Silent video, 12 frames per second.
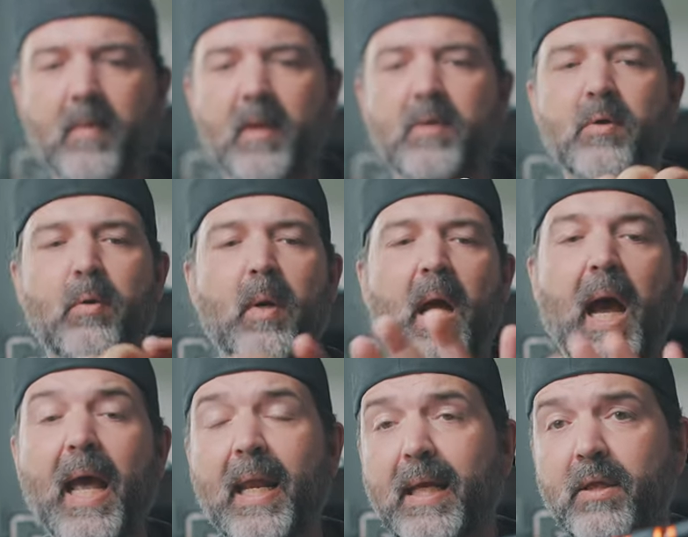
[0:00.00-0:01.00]
So
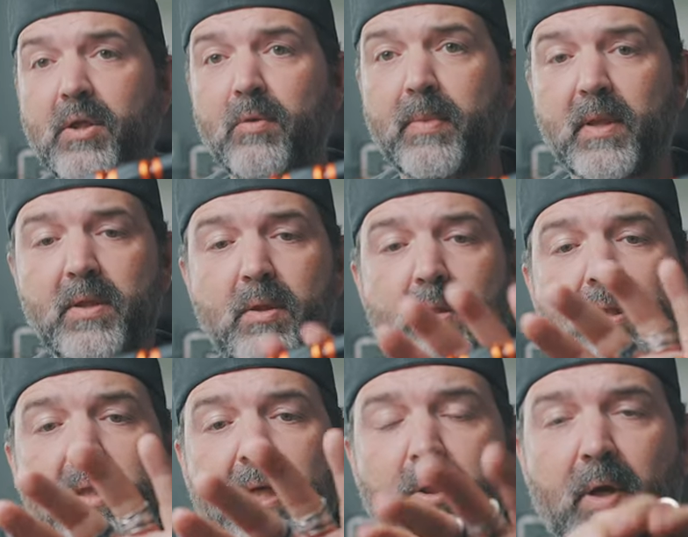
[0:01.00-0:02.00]
I like it too because you can
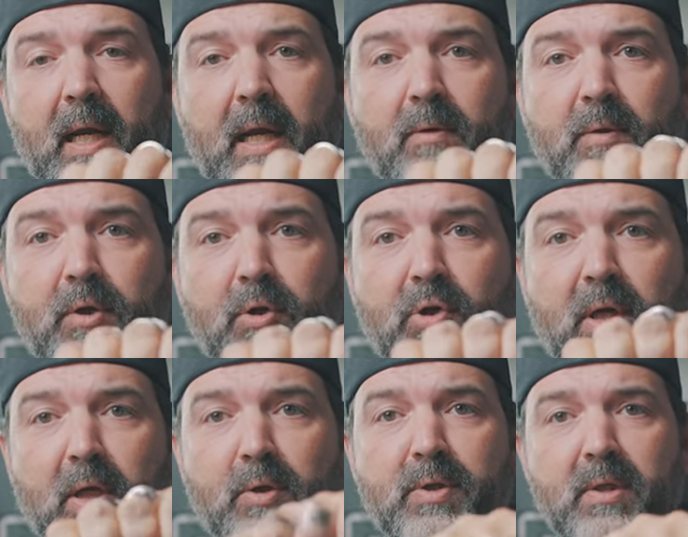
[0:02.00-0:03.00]
just take your hand when you're trying
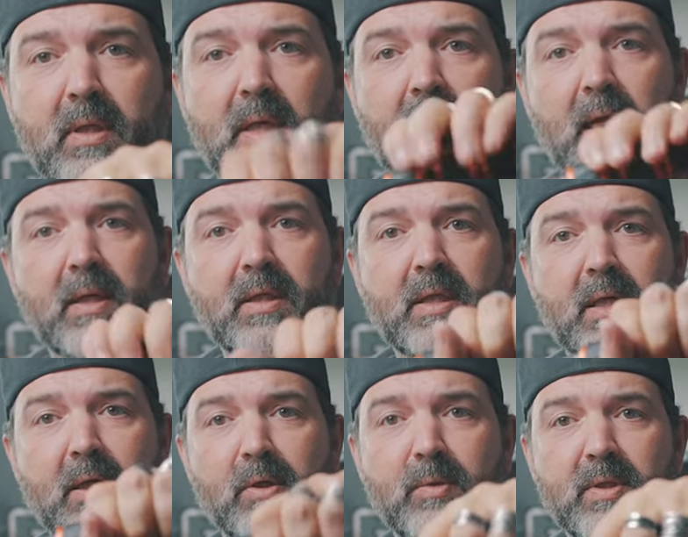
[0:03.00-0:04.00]
to loosen and just kind
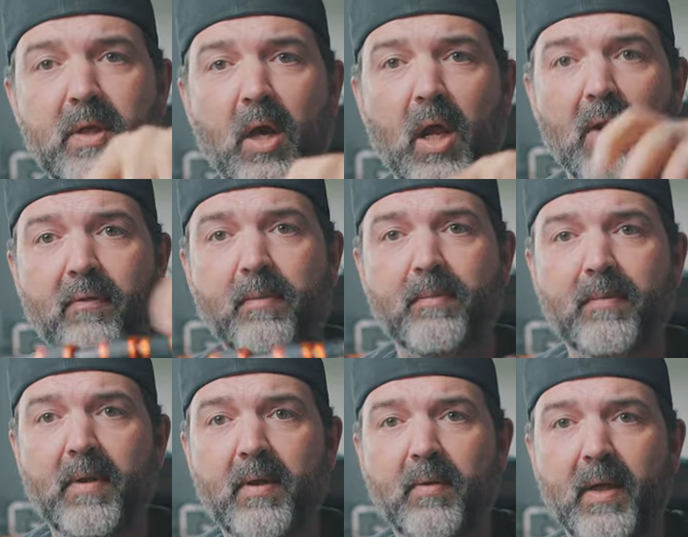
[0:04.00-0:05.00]
of loosen all of them,
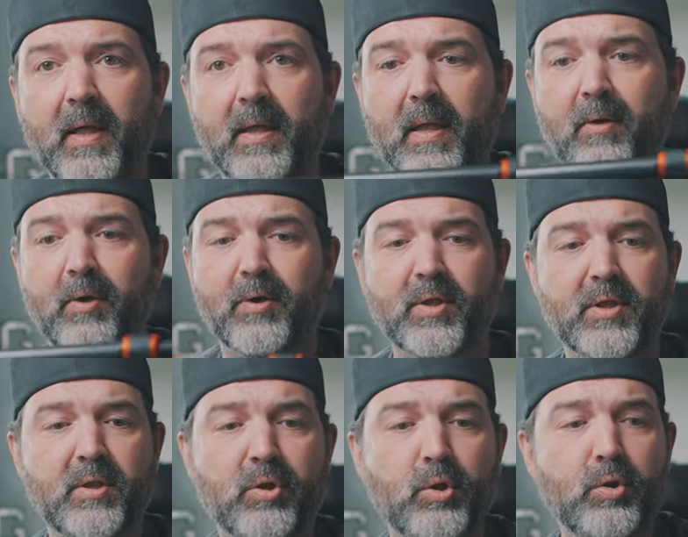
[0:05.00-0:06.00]
right? And then you're
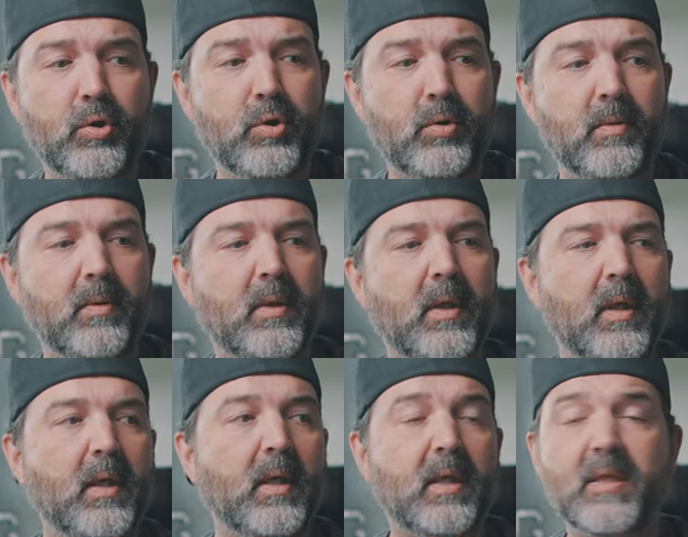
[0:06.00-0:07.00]
just tuk, tuk, tuk.
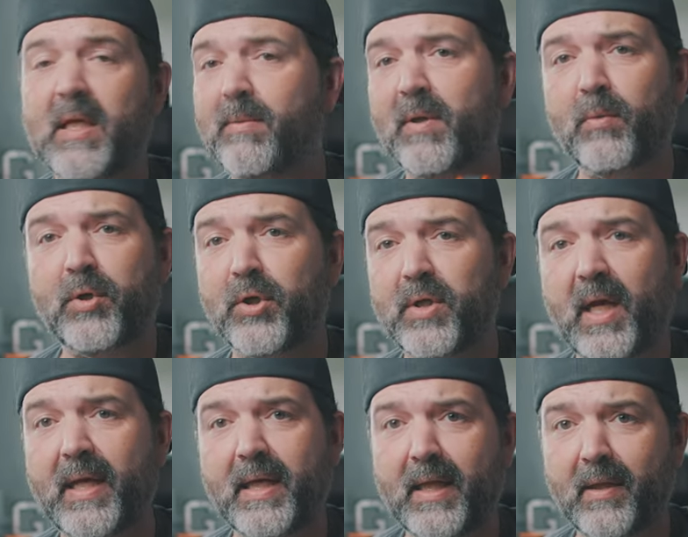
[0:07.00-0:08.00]
Same thing when you're
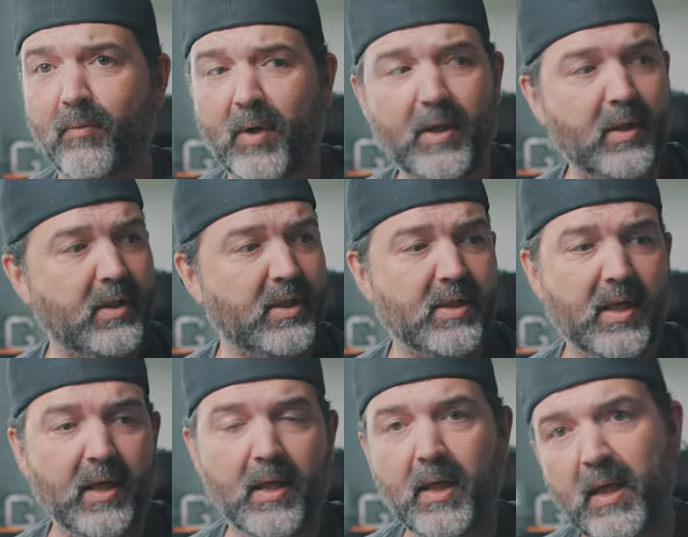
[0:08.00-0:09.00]
tightening them, right? You just
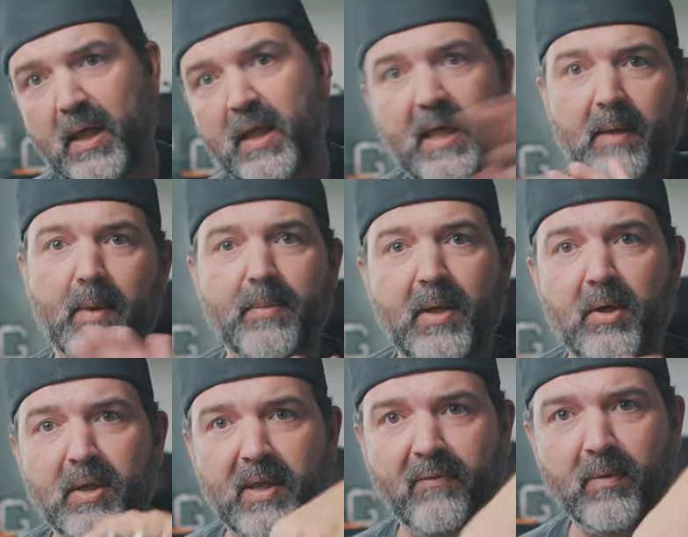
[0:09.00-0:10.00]
kind of get them up there
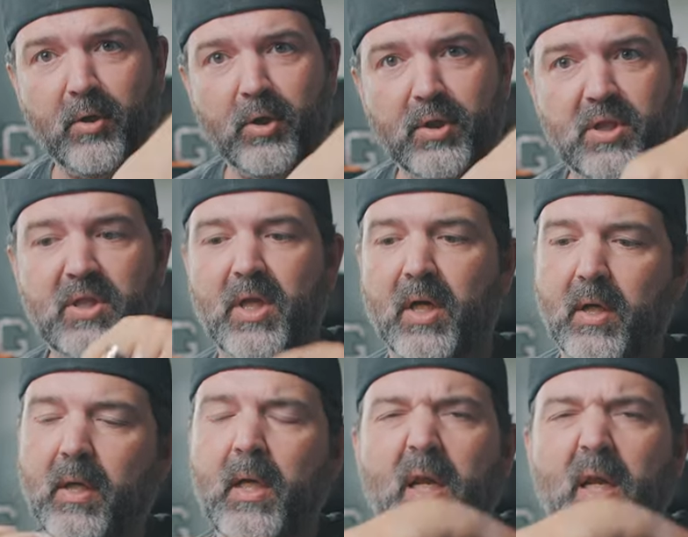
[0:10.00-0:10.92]
and give them a good snug.